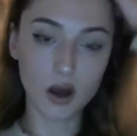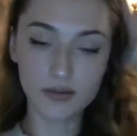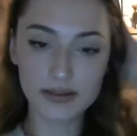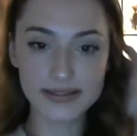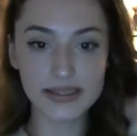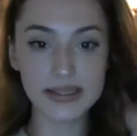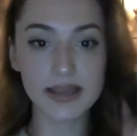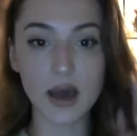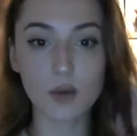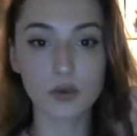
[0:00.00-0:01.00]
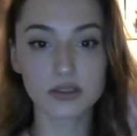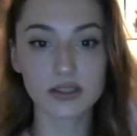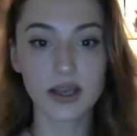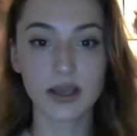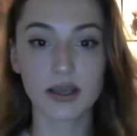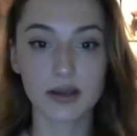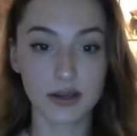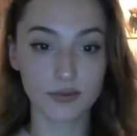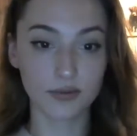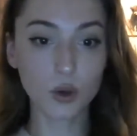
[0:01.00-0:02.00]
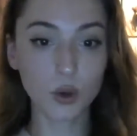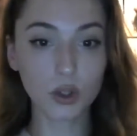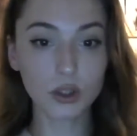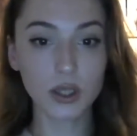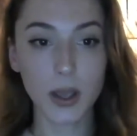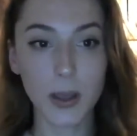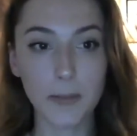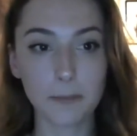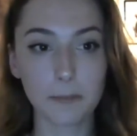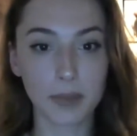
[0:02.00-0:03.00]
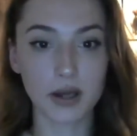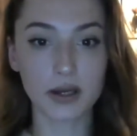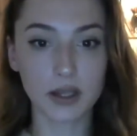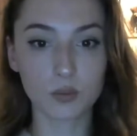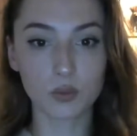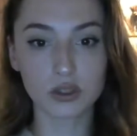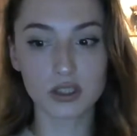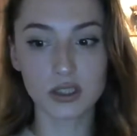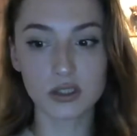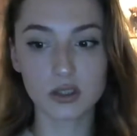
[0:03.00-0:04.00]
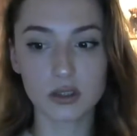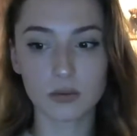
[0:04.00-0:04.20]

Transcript: Obviously that was difficult, but it wasn't,